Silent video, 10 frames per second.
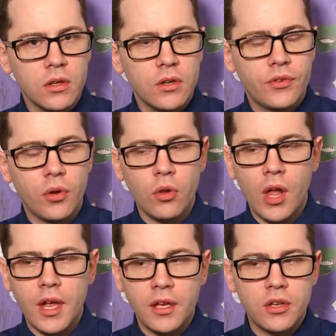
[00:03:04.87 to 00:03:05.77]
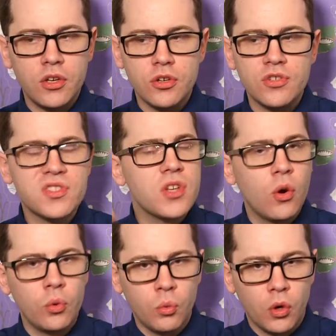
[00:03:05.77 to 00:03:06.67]
So like your
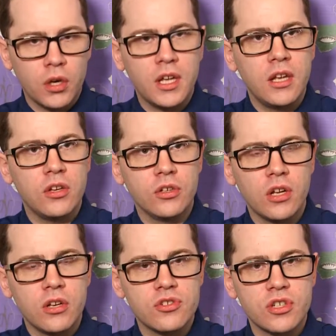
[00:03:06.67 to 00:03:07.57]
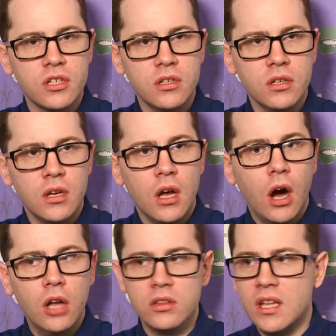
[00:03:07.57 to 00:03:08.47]
stonework in your dungeon,
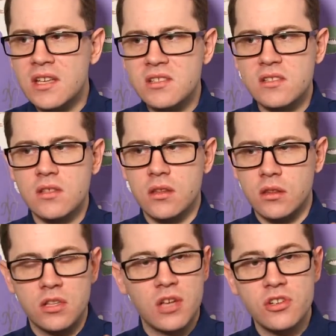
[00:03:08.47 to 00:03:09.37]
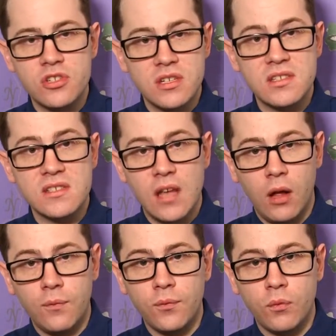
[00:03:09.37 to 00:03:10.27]
unless the dungeon
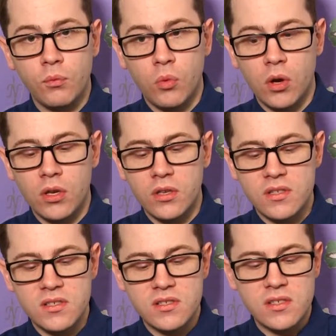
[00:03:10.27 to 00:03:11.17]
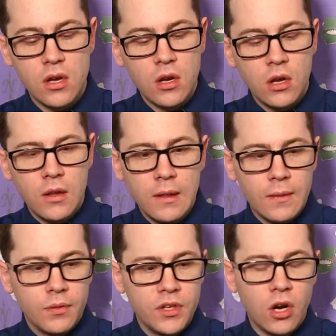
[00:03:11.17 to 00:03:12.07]
itself was
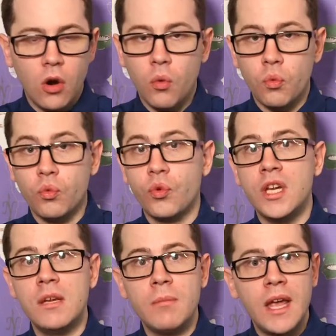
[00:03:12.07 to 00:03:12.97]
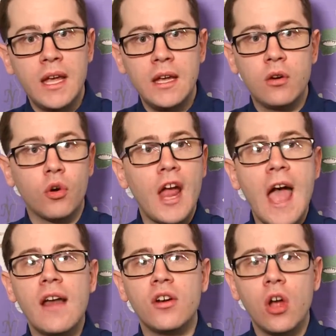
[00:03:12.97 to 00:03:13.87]
remade or
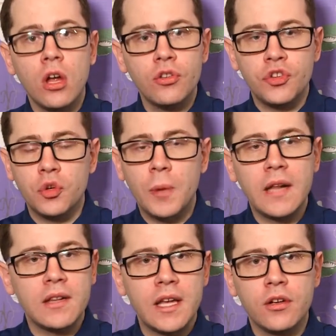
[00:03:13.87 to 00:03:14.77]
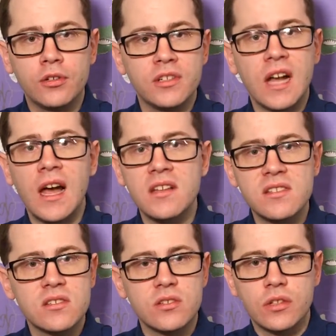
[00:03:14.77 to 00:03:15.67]
added onto by later
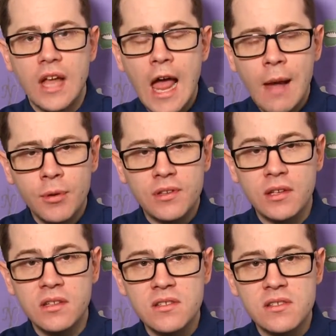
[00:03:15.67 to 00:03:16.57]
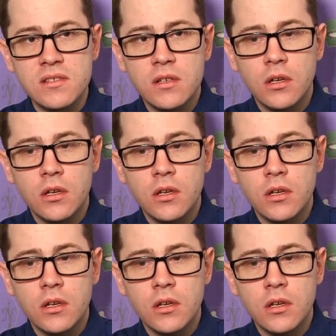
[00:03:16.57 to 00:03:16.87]
denizens or inhabitants,